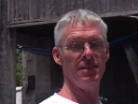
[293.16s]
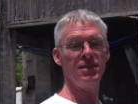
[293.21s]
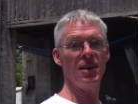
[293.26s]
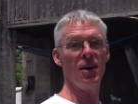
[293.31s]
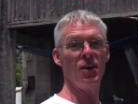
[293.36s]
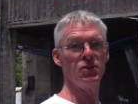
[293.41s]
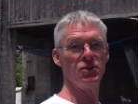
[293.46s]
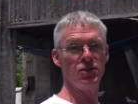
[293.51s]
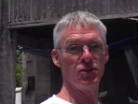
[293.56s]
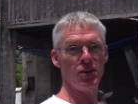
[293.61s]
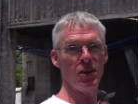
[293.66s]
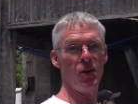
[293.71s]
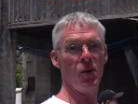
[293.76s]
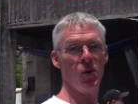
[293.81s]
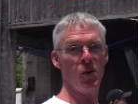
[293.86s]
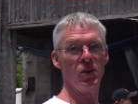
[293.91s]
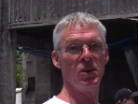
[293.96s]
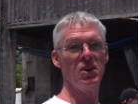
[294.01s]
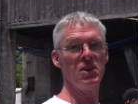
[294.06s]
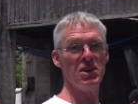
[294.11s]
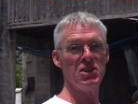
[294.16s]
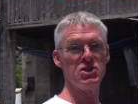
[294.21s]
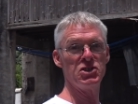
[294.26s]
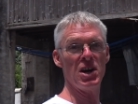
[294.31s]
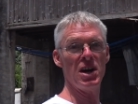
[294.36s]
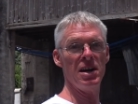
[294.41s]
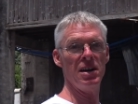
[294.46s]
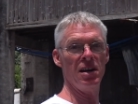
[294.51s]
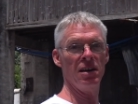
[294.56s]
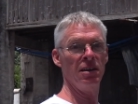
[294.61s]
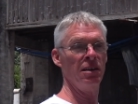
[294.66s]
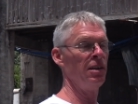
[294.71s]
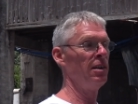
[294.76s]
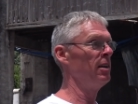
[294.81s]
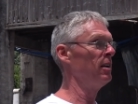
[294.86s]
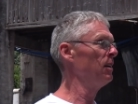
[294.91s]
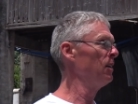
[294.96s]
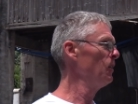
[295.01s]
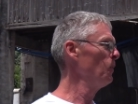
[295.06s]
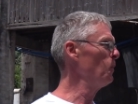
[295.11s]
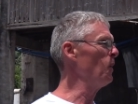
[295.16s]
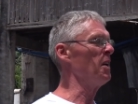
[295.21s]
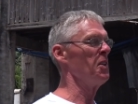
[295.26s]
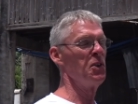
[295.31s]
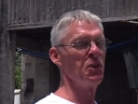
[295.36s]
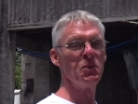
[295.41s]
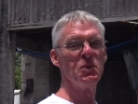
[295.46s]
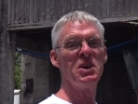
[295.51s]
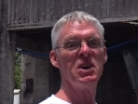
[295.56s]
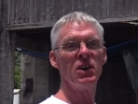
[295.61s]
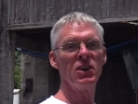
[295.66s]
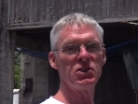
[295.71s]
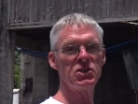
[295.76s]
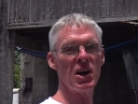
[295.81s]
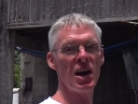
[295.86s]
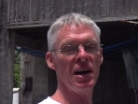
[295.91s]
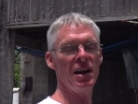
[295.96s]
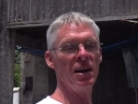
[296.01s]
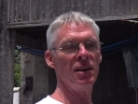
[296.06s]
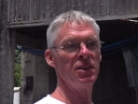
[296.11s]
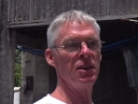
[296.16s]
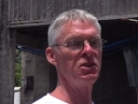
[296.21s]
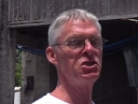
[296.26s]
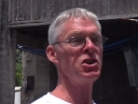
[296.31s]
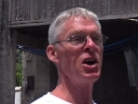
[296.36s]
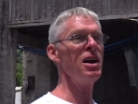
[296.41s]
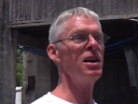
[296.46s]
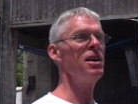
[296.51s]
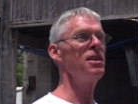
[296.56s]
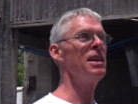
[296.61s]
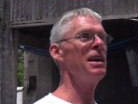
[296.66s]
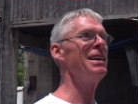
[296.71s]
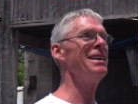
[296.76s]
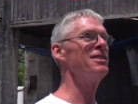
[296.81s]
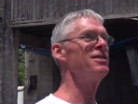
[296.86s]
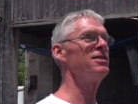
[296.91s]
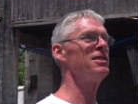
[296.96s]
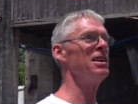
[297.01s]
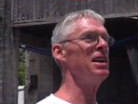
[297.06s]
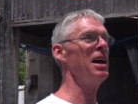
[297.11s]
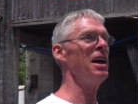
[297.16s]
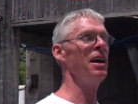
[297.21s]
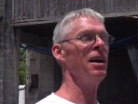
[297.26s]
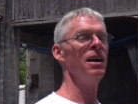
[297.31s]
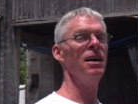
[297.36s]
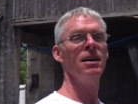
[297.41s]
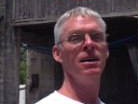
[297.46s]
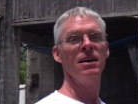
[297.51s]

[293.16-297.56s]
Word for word: house is older than China. Well, the real China, the China that is today,